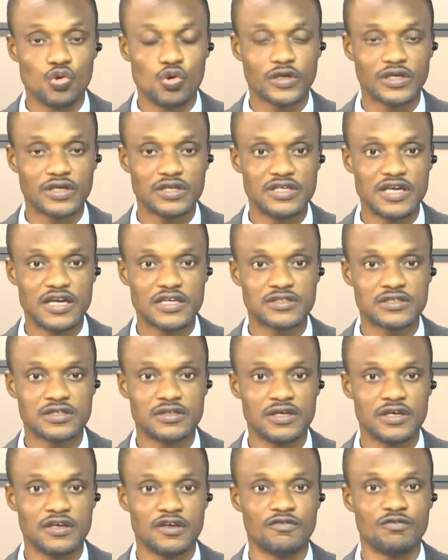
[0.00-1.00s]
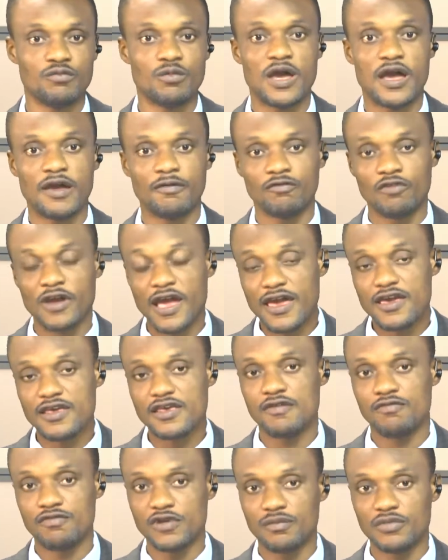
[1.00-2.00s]
yesterday, where he
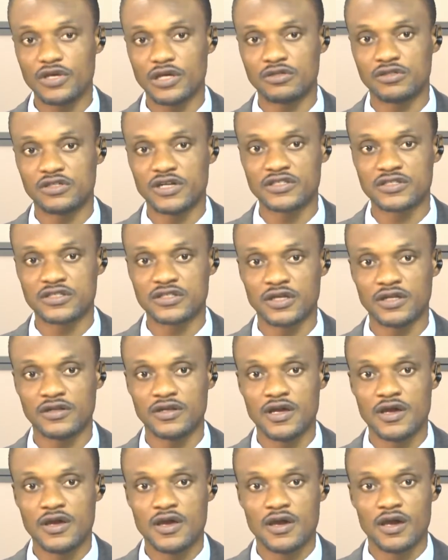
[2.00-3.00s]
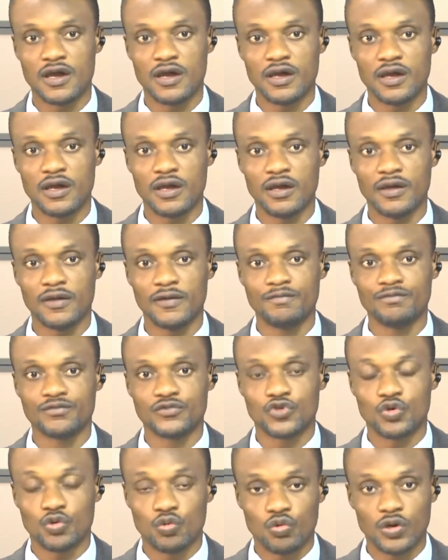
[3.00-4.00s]
will be addressing the
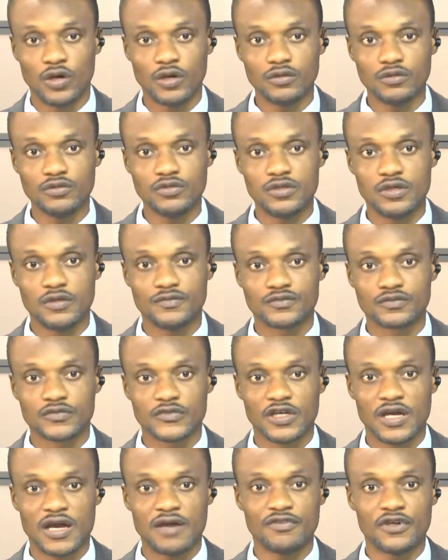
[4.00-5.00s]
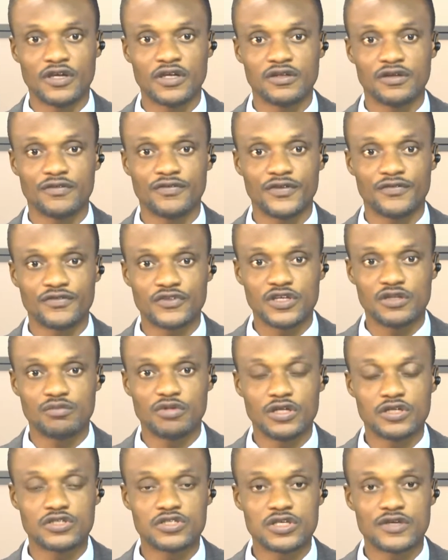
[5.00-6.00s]
world, having 15
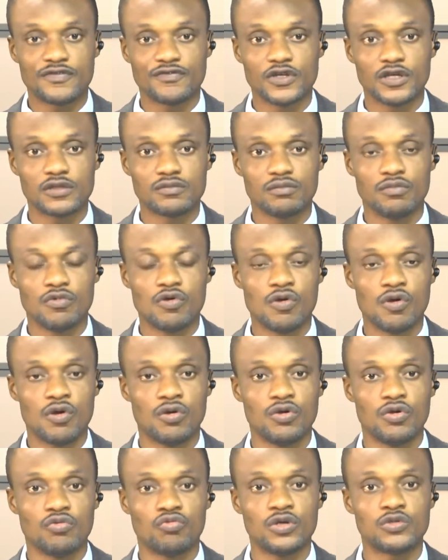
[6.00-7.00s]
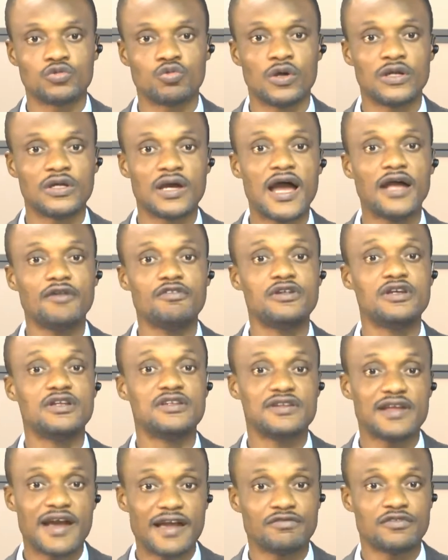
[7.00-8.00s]
minutes, if not more, with
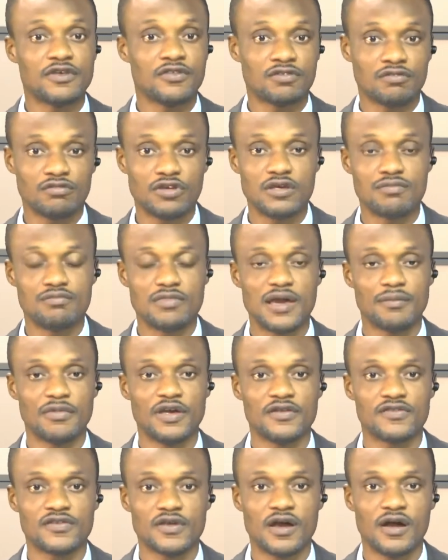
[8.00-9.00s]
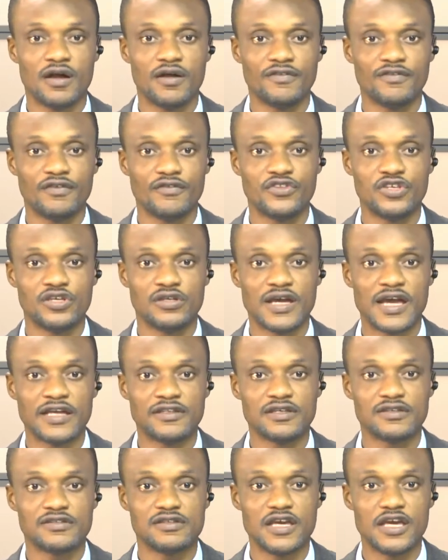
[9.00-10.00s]
193 members of the
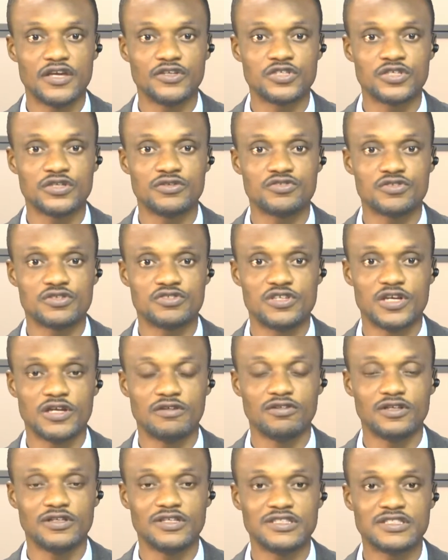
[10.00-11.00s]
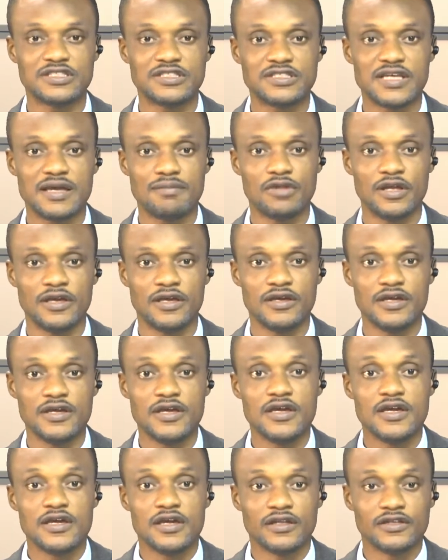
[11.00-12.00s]
United Nations General Assembly.
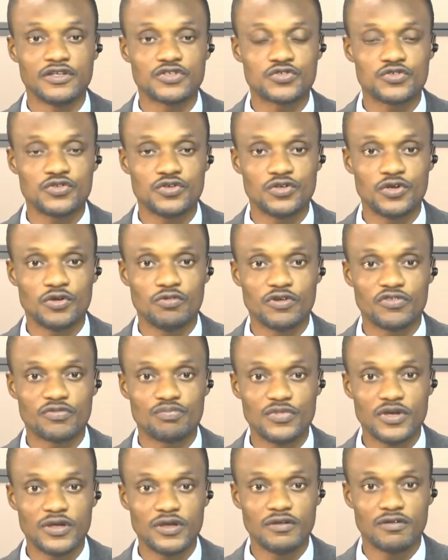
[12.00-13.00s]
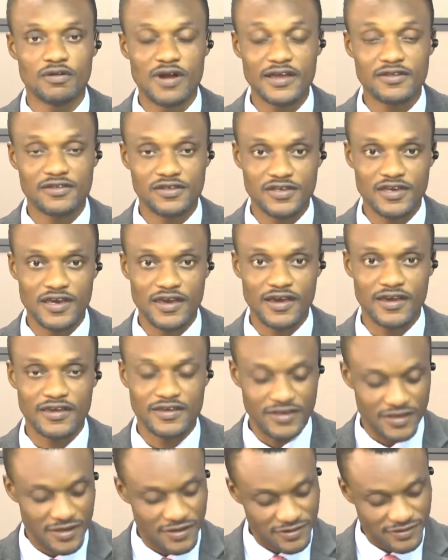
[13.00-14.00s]
In the studio with me right here
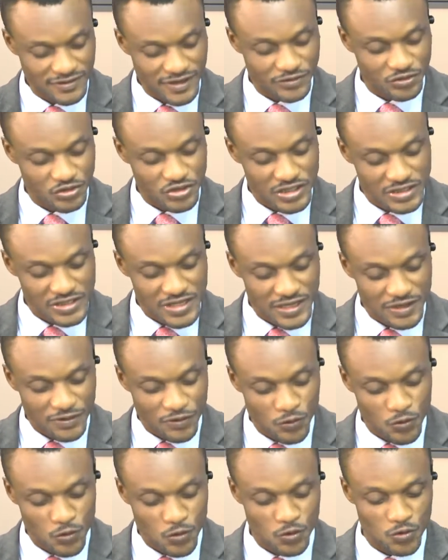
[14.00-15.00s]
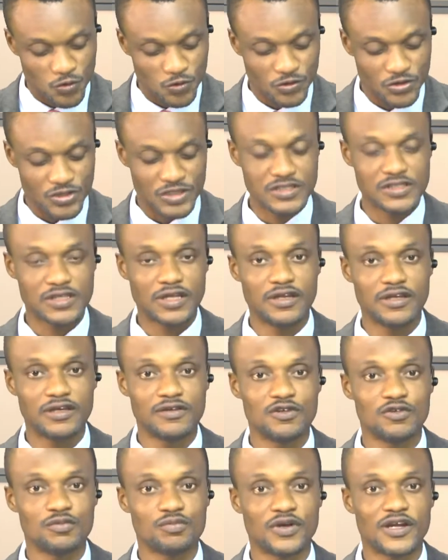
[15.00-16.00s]
is Jide Ologun. He is a
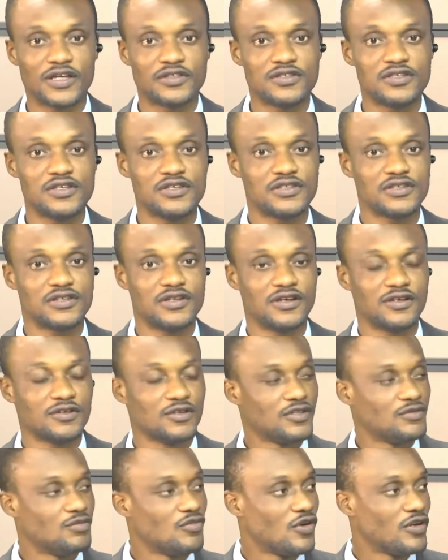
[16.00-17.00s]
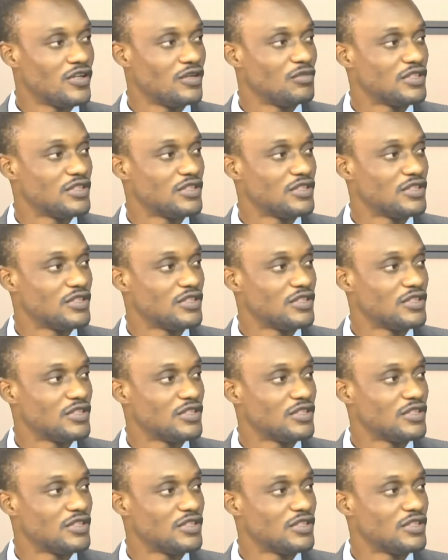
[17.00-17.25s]
legal practitioner. Good morning, Mr.